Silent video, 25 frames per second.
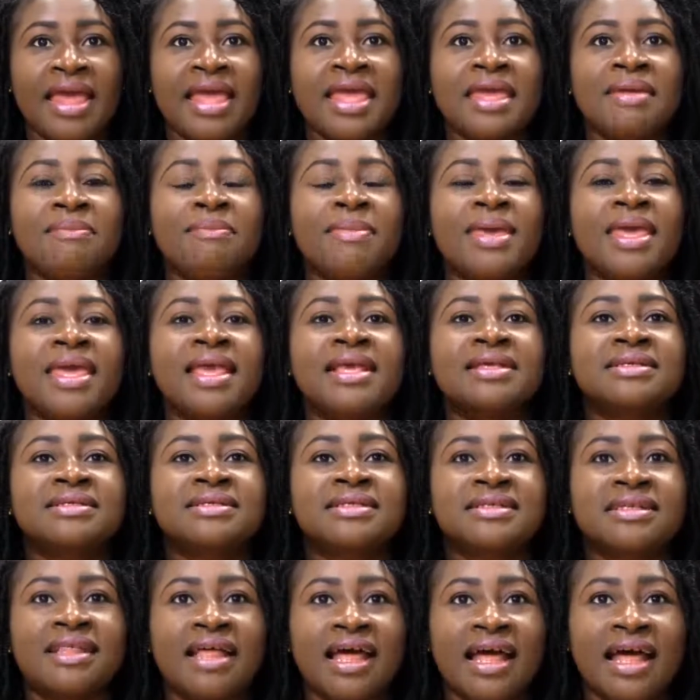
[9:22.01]
it
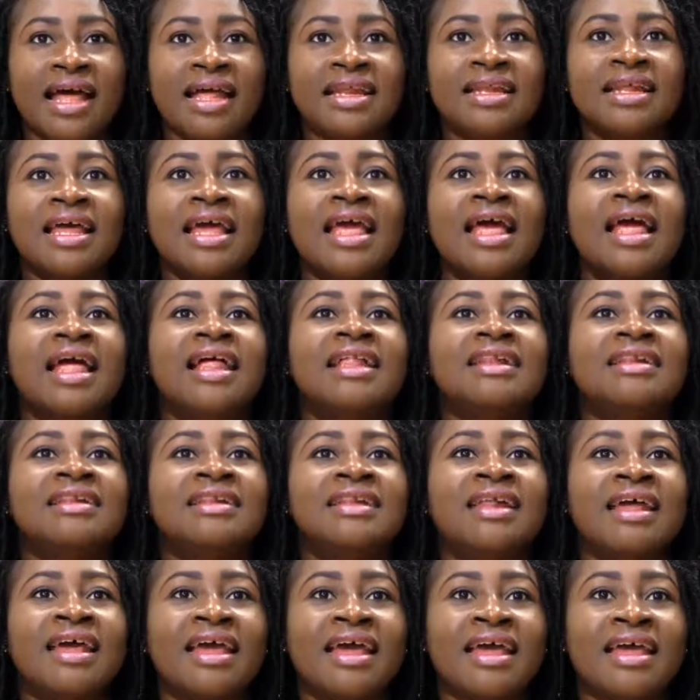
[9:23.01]
means that
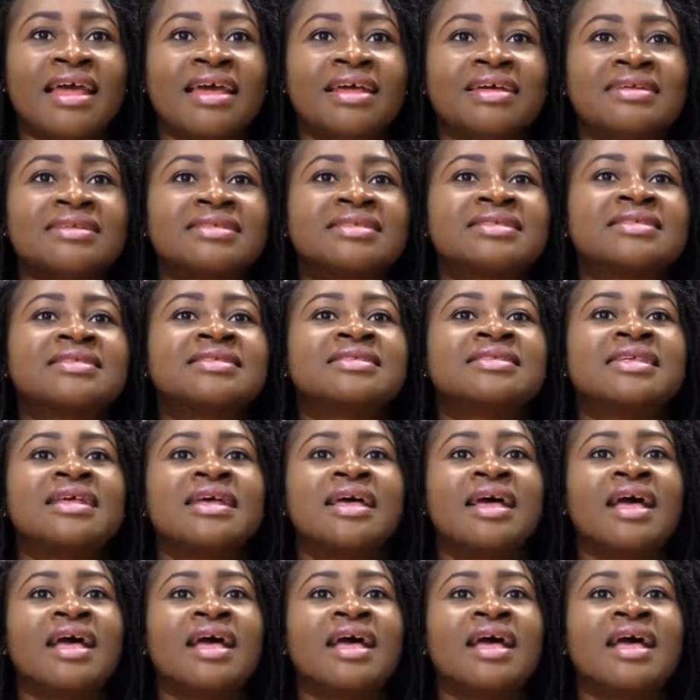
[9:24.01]
there is